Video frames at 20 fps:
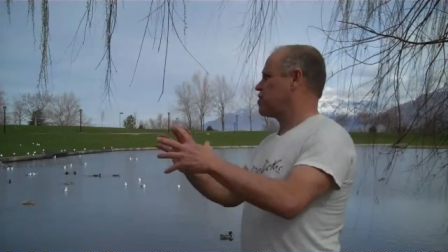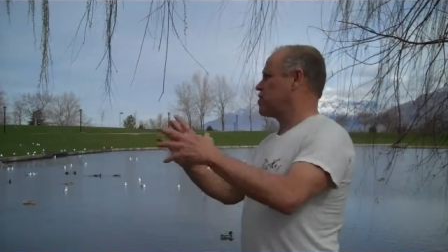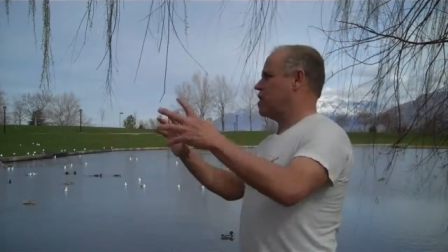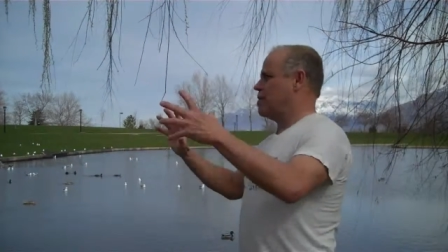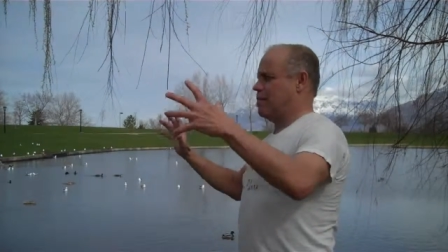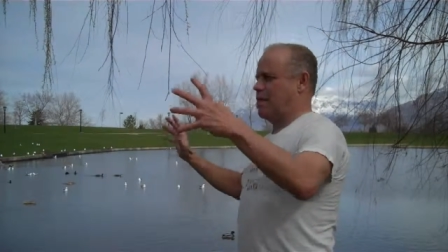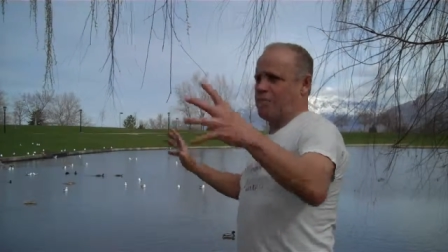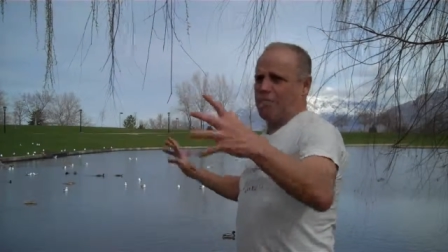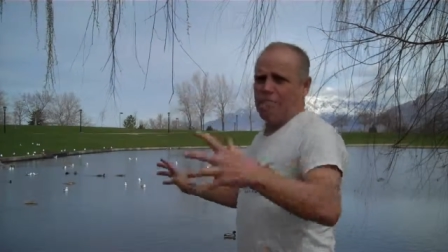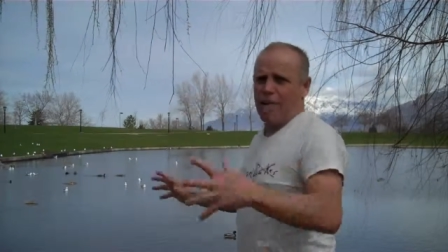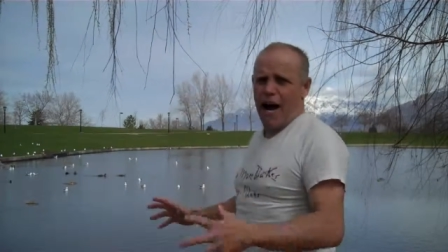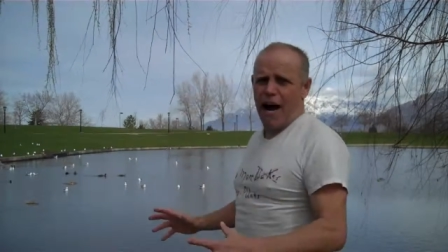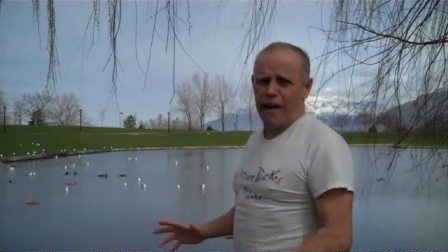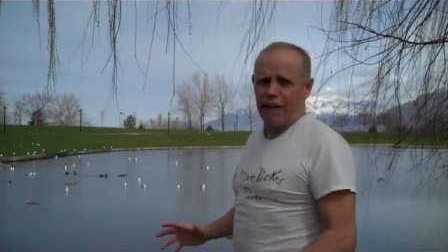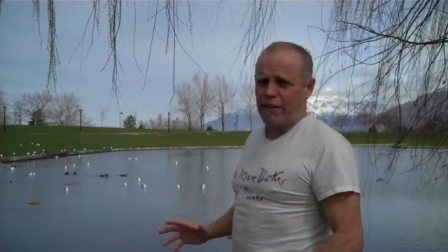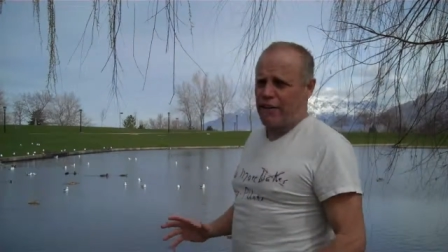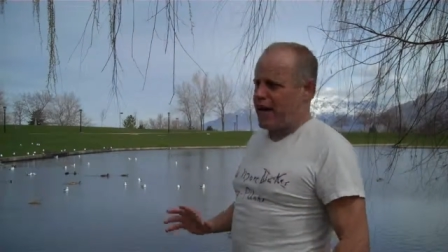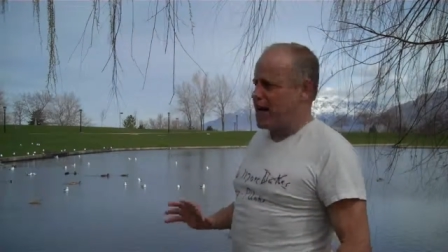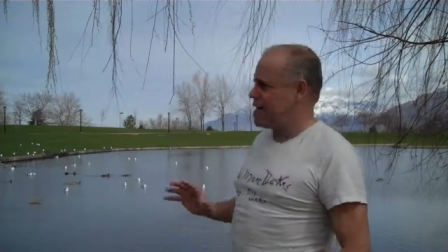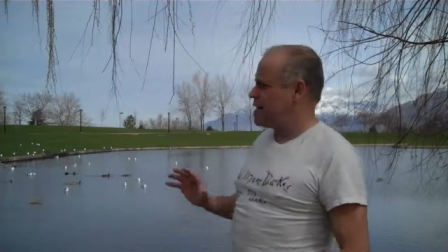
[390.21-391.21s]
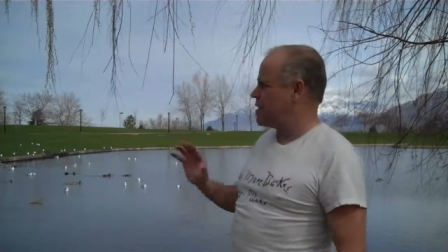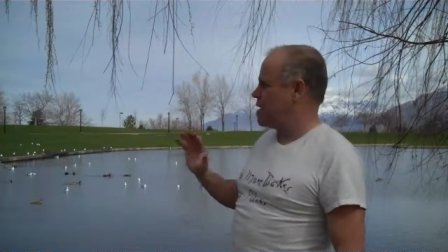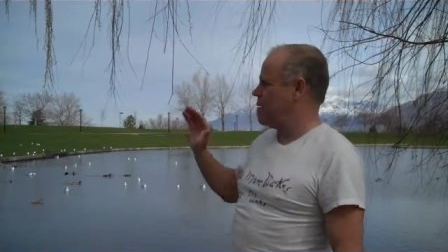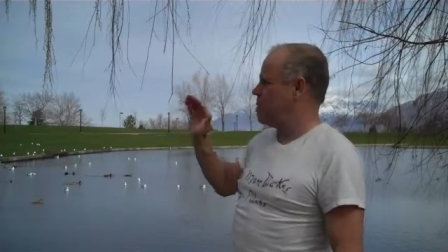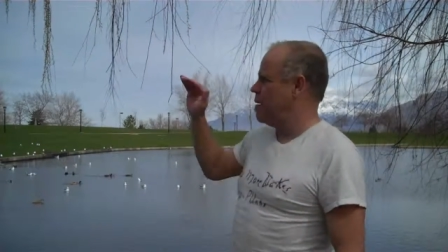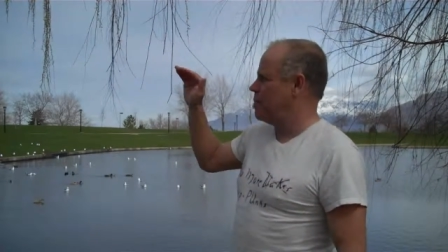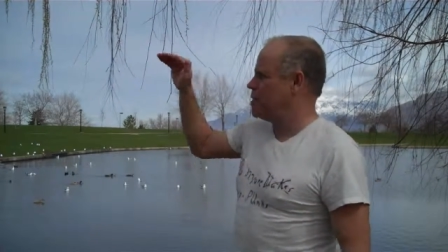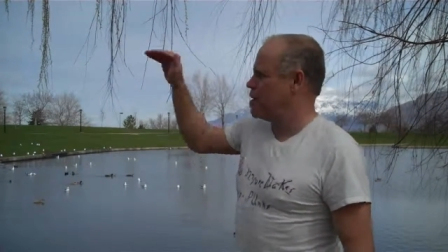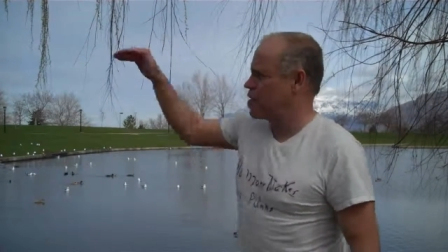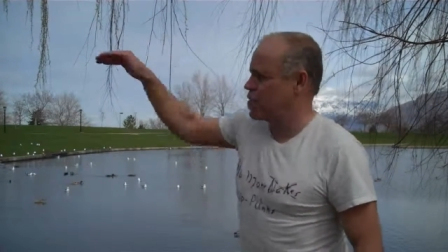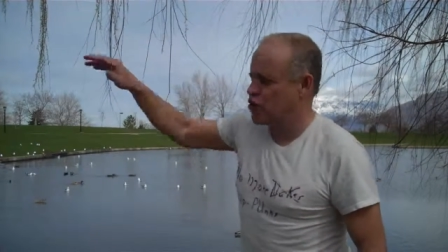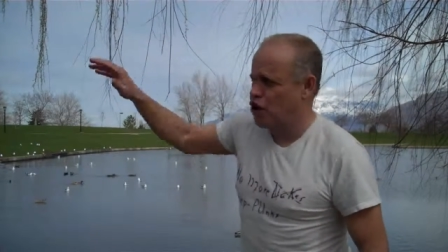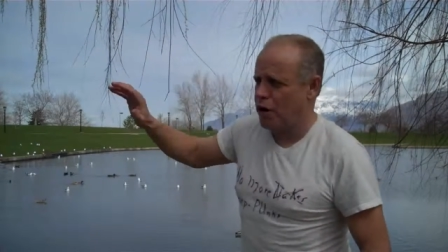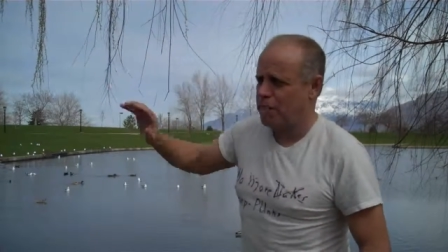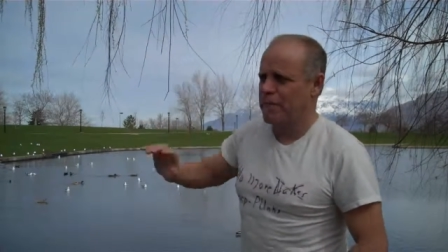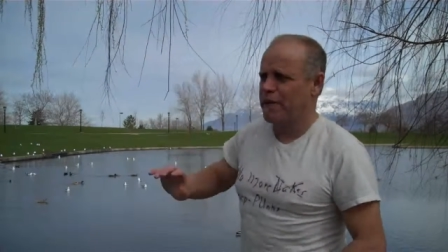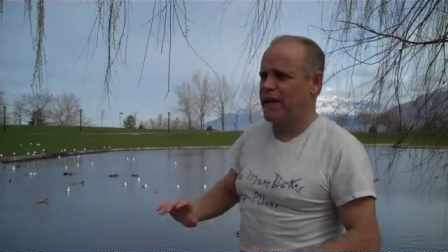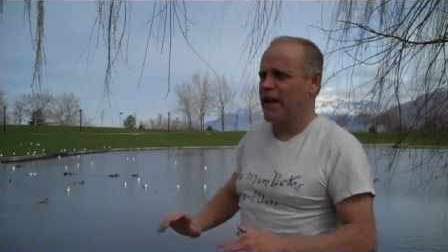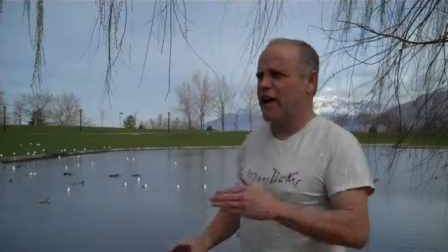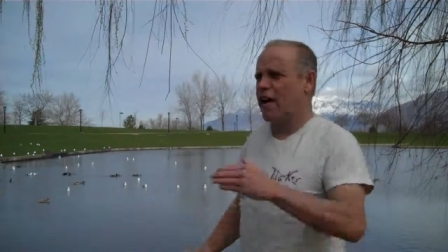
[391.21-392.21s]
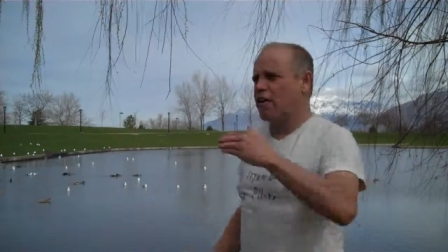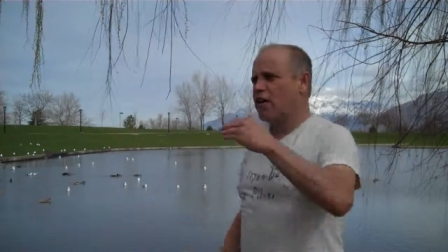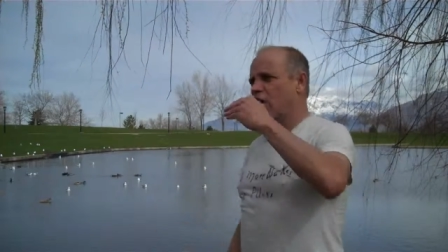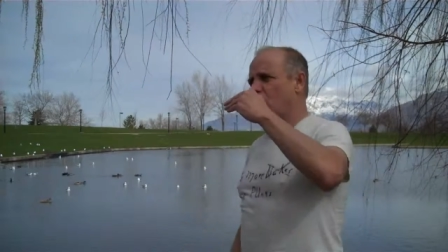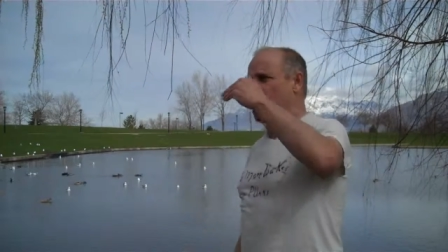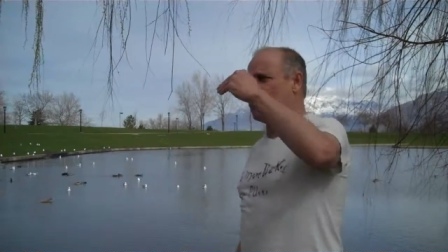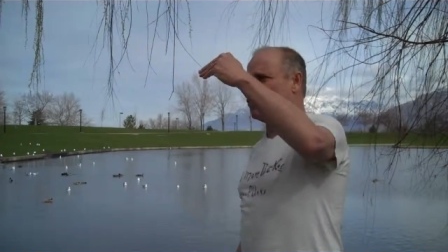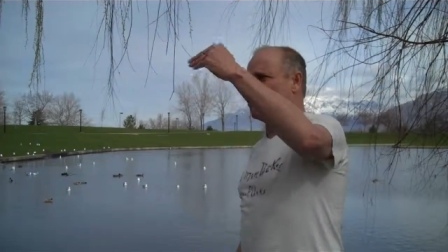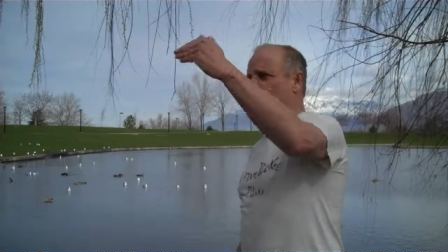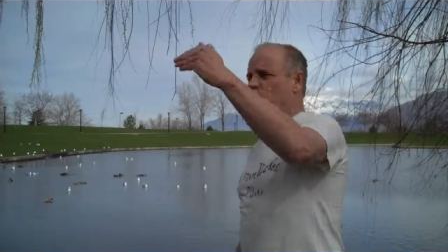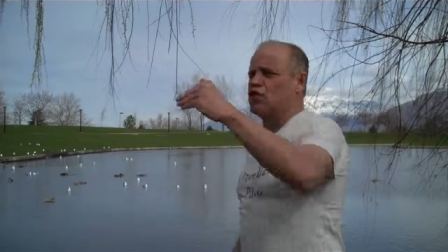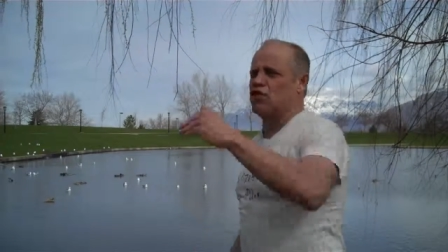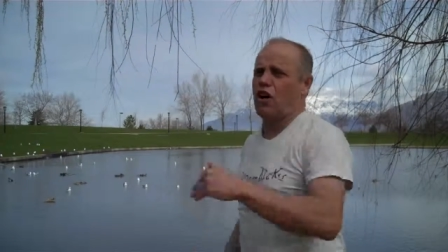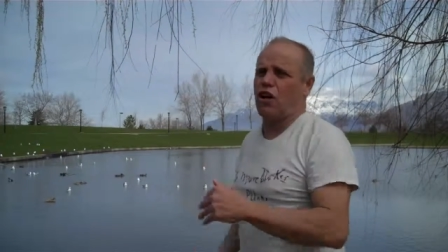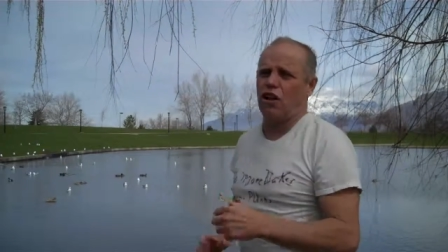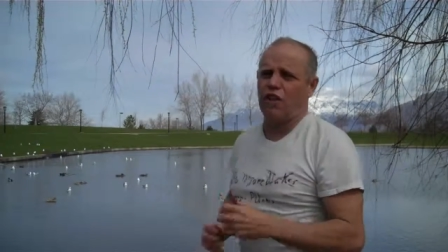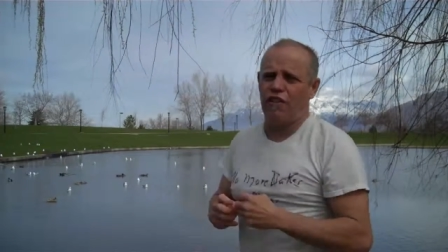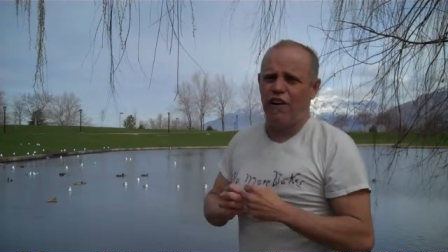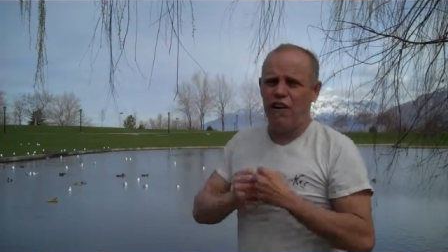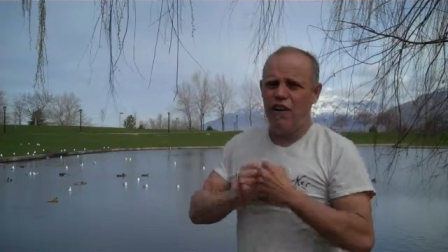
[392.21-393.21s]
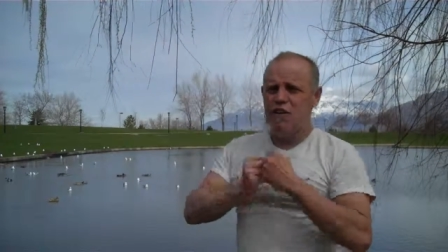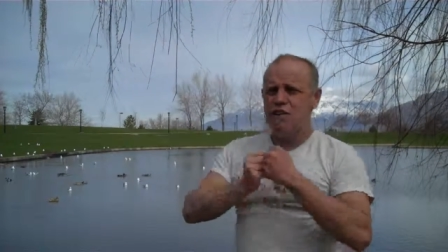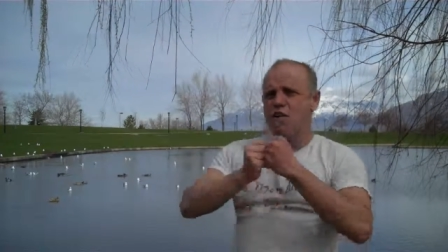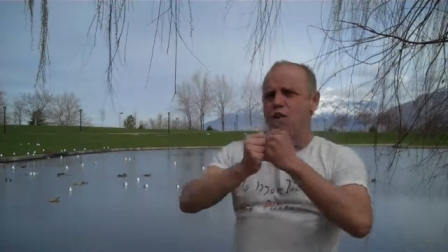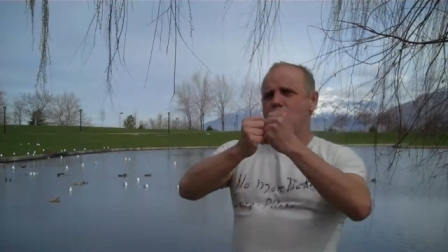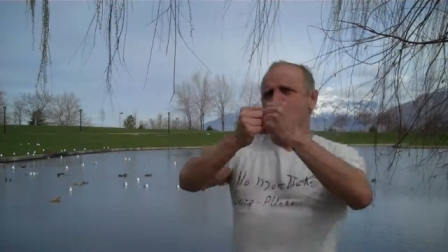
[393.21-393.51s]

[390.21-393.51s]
some of them migrate, some of them just go up and down coast, goes all over.